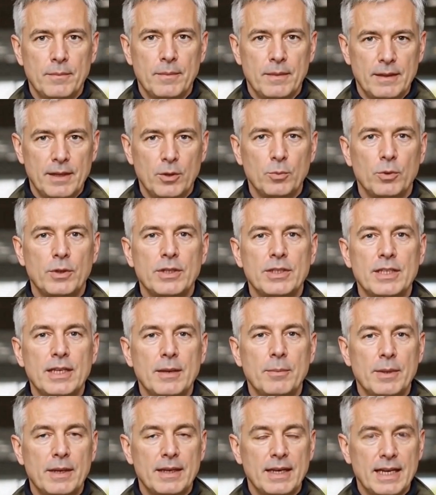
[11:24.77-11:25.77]
It would
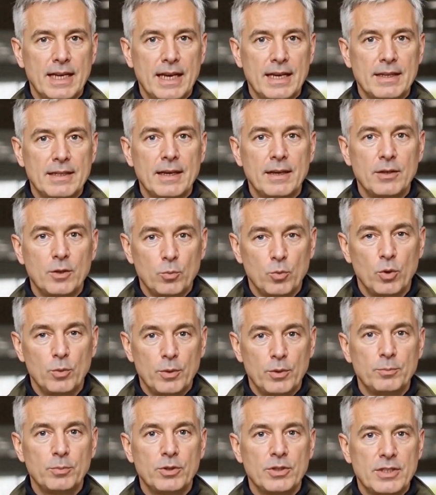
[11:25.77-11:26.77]
seem in the end that the
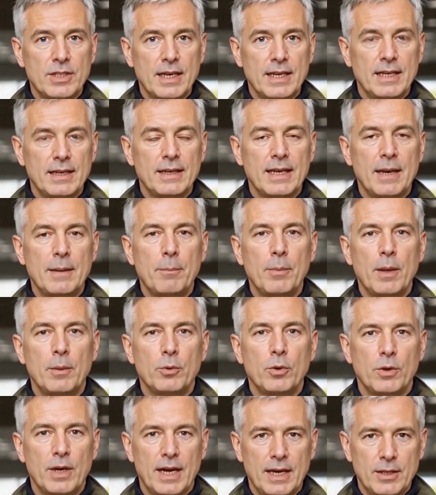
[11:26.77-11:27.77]
woman presenting that
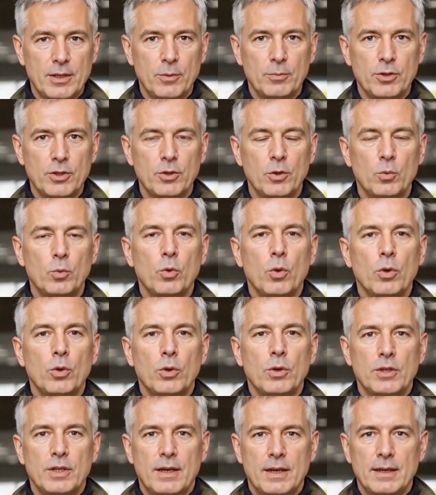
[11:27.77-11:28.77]
memorandum to the
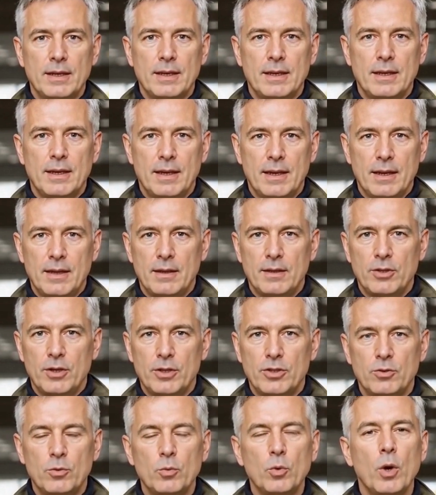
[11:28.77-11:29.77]
world
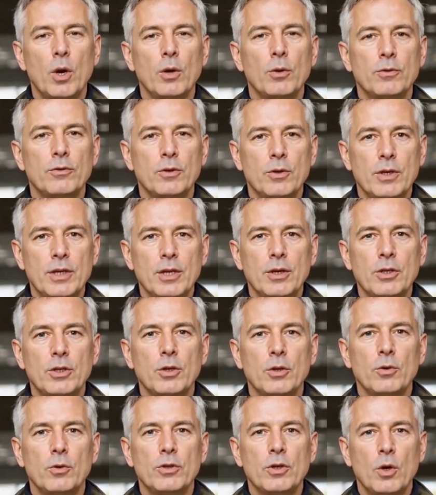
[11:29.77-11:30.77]
just wrongfully
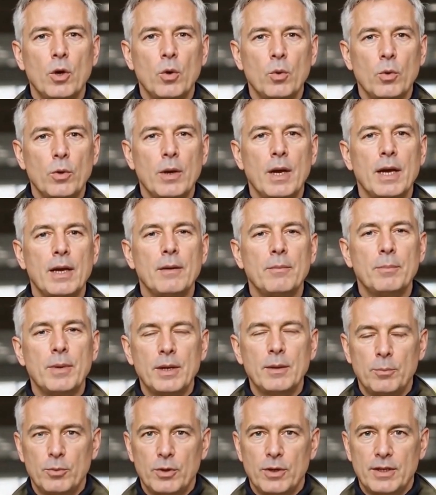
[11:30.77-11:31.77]
accused a whole lot of
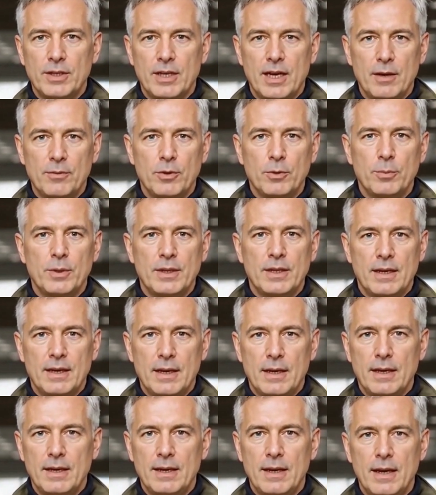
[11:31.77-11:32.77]
people in government
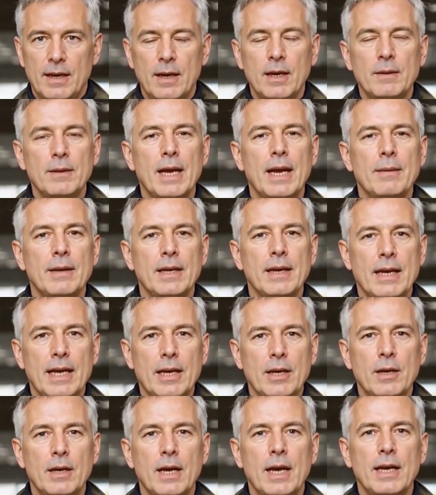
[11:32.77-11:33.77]
of having
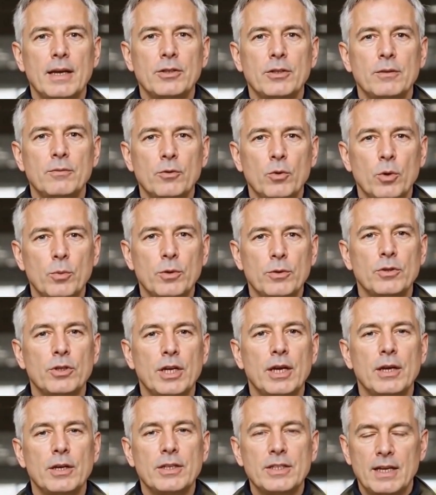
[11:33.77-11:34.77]
legalized a form of
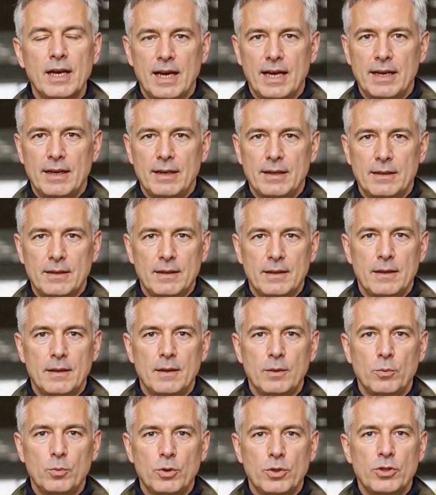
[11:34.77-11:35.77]
genocide,
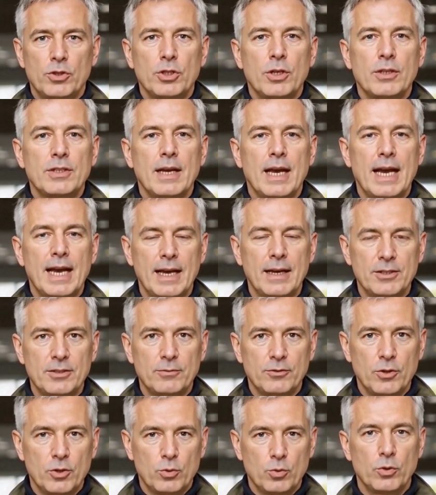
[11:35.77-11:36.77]
which just adds
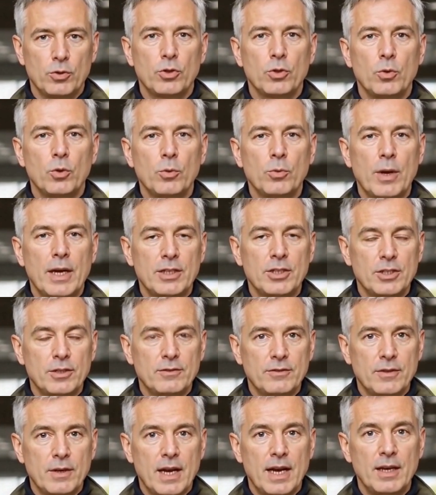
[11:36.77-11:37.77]
fuel to a raging
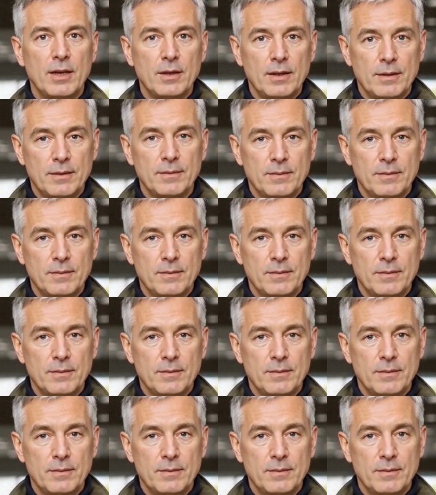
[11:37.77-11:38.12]
fire.